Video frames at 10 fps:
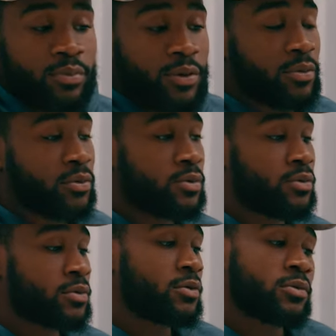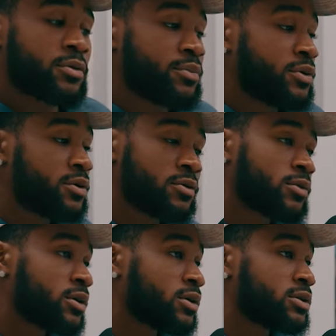People don't want to put in
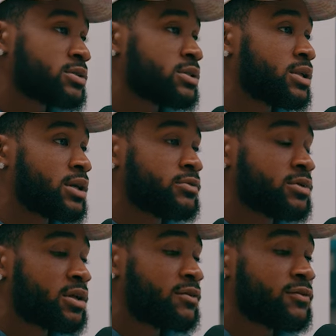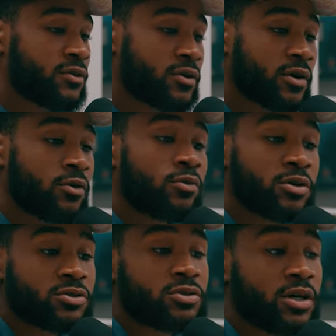the work into a lot of, when they figure out
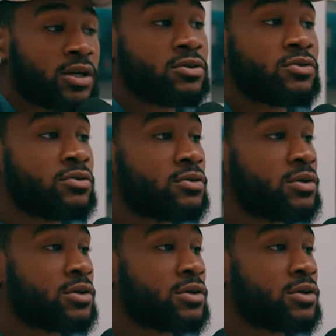what you got to do